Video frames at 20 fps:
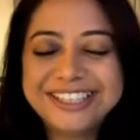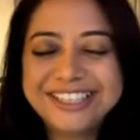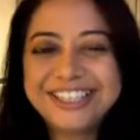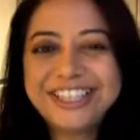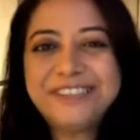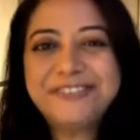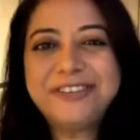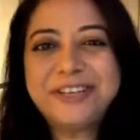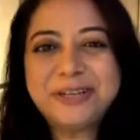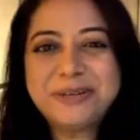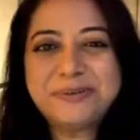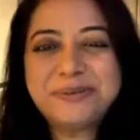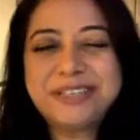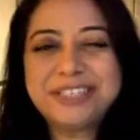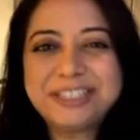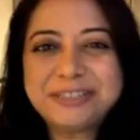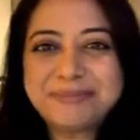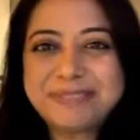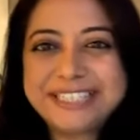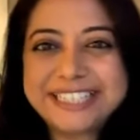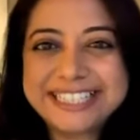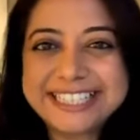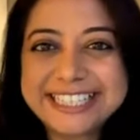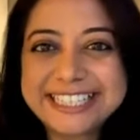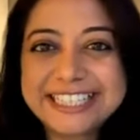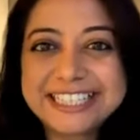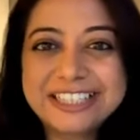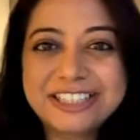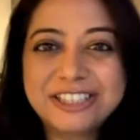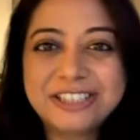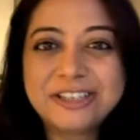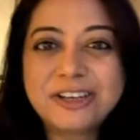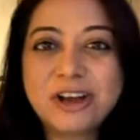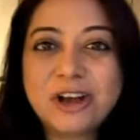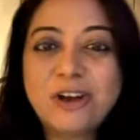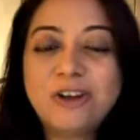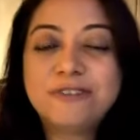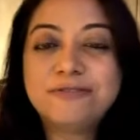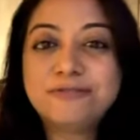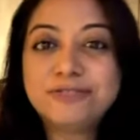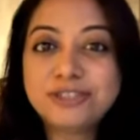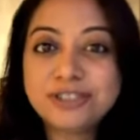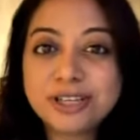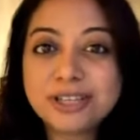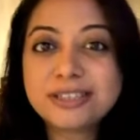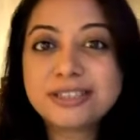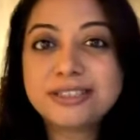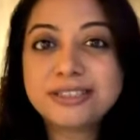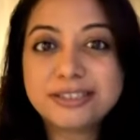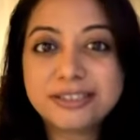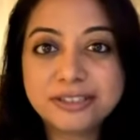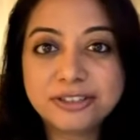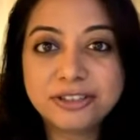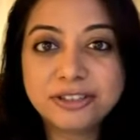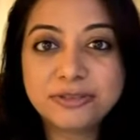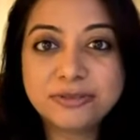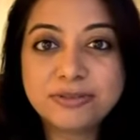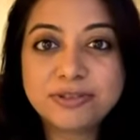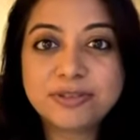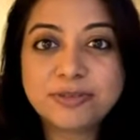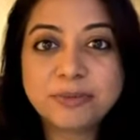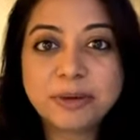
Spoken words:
Good evening and welcome to this edition of Just the News.